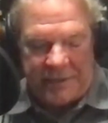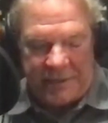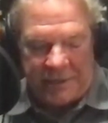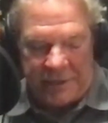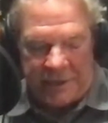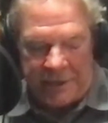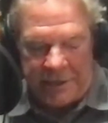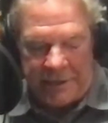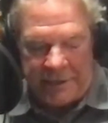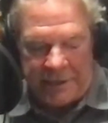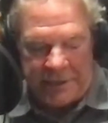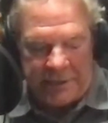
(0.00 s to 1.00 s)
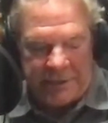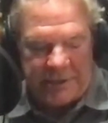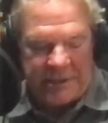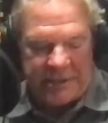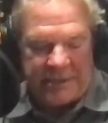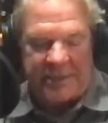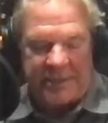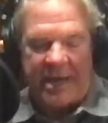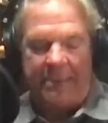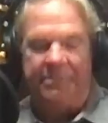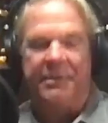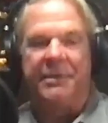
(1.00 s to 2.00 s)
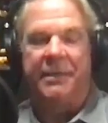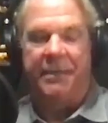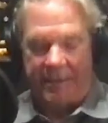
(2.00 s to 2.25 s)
learn that good things happen,